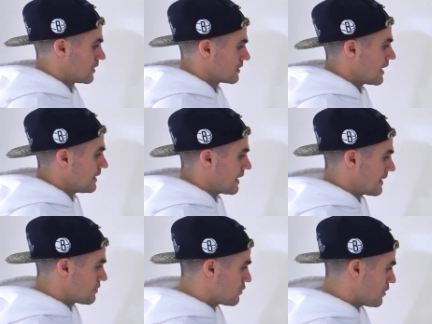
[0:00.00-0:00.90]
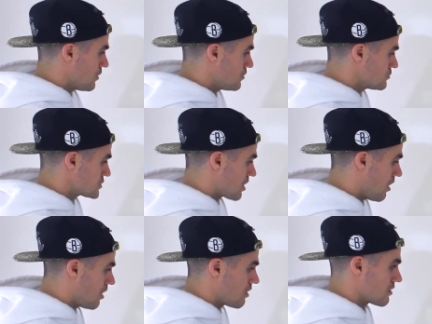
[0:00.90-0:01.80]
Okay, and those
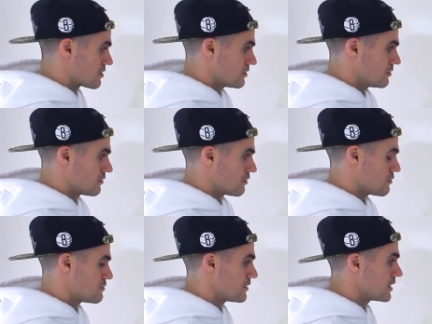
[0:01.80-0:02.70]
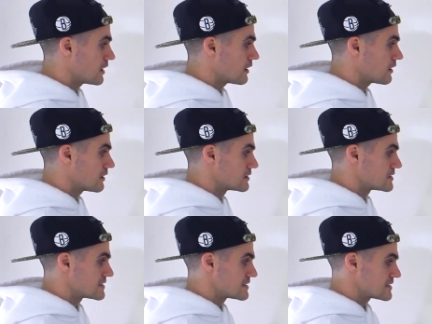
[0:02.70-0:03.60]
are the
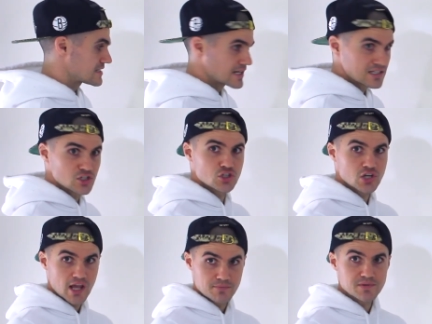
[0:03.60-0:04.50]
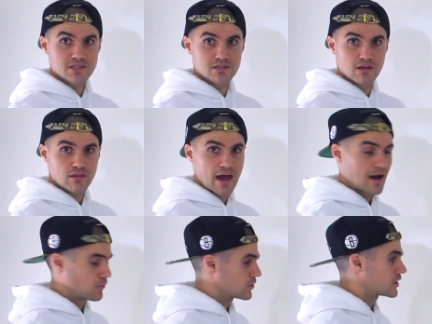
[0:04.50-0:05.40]
six shapes
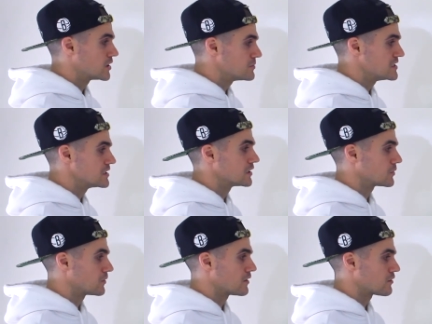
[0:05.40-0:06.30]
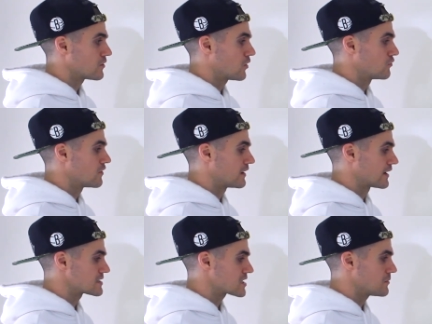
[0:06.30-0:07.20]
that we're going to be dealing with over the
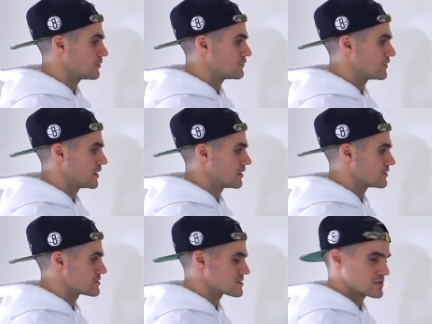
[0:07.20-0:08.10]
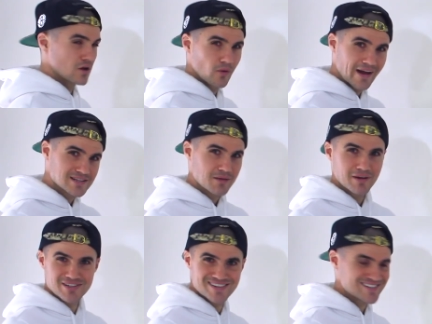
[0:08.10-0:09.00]
next couple of videos. So as I
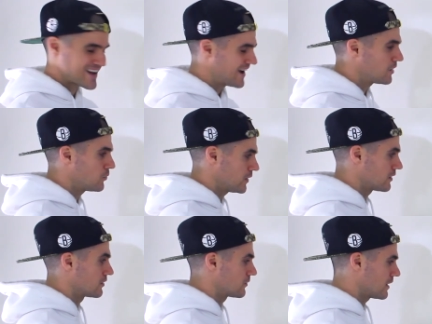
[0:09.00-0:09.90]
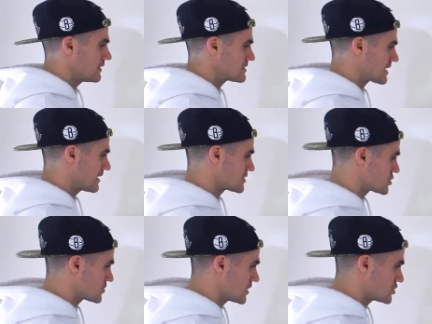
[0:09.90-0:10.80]
mentioned, it's kind of weird, right? It's kind of
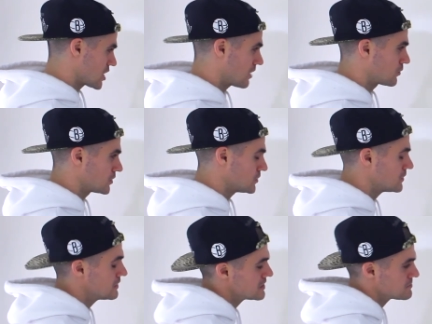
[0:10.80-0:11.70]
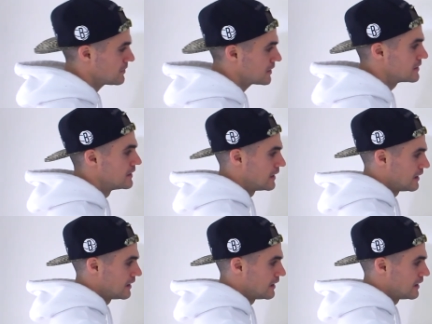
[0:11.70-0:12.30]
strange how we're doing this, but